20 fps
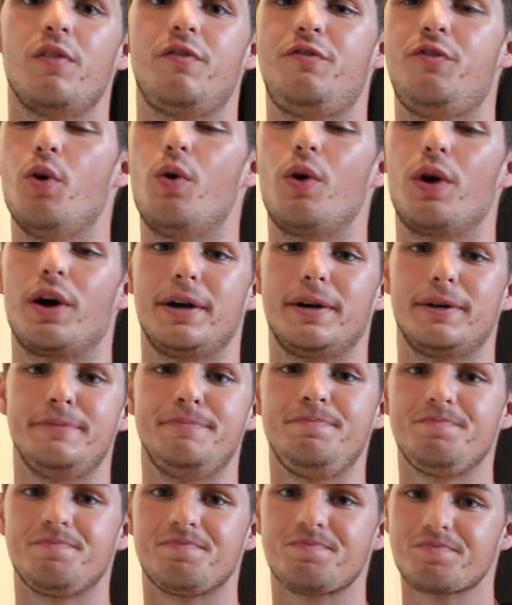
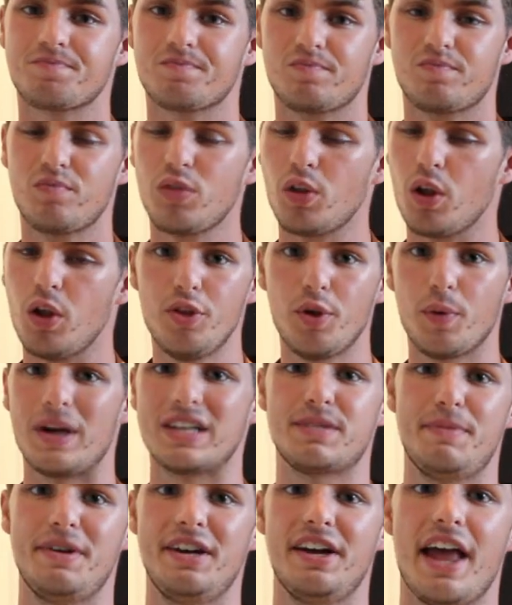for the
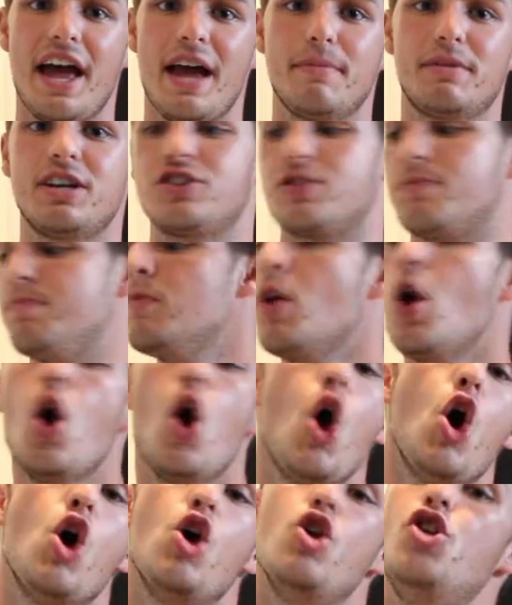recipe today because
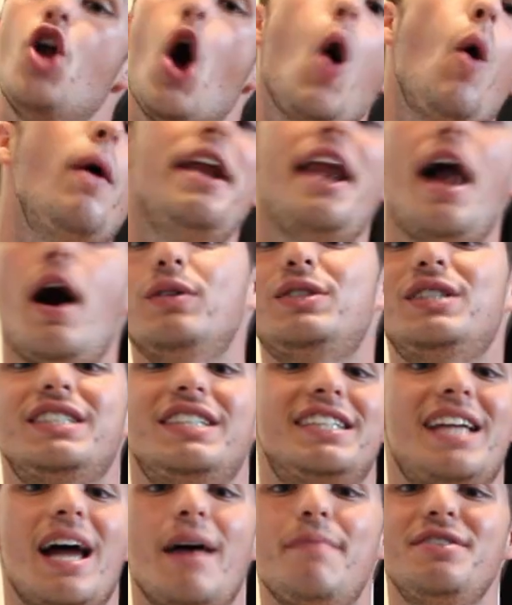no one else has
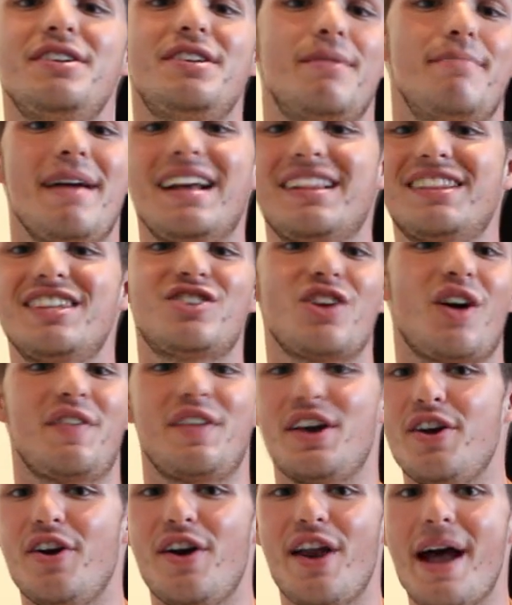attempted to make this on
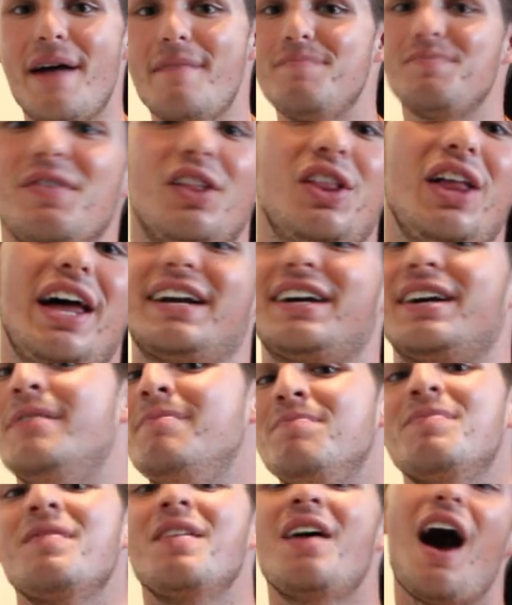the internet. Like,
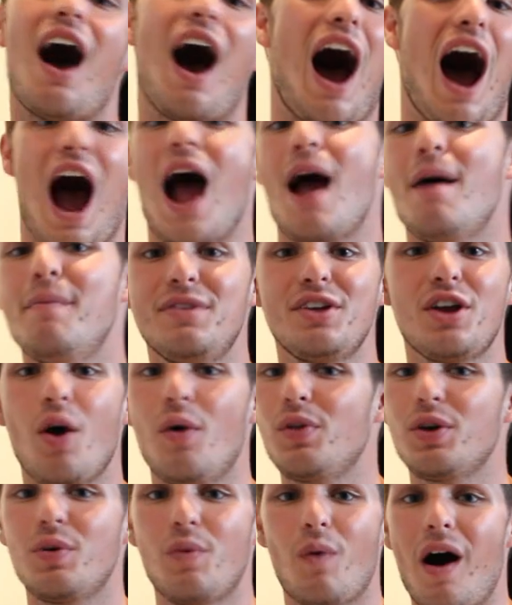I'm the
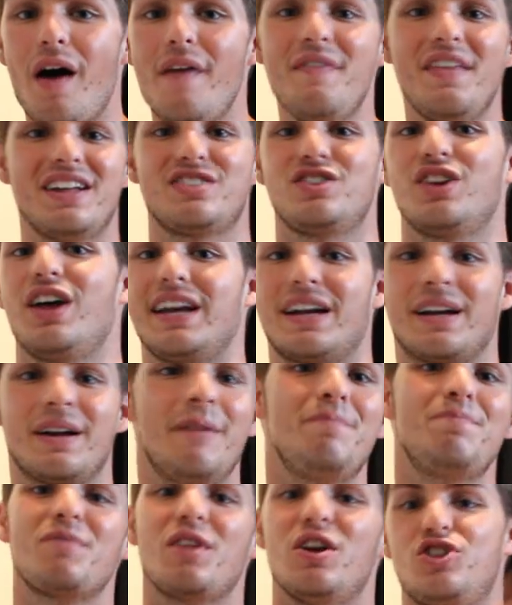only one that's like
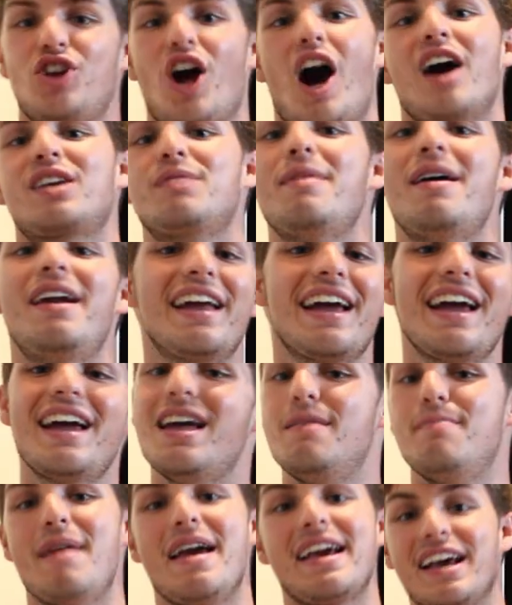documenting it
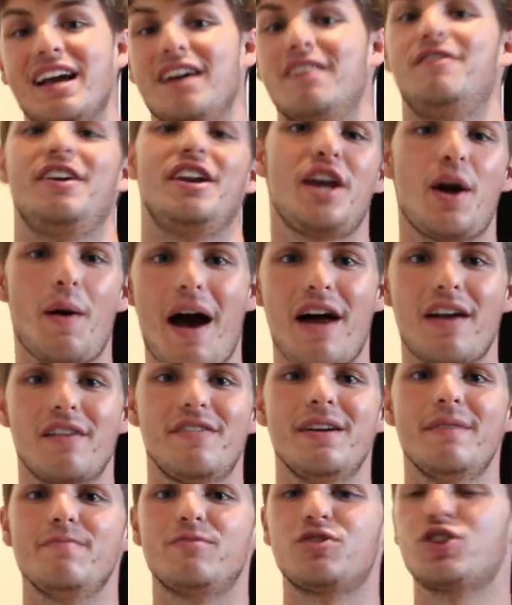and making a video out of it.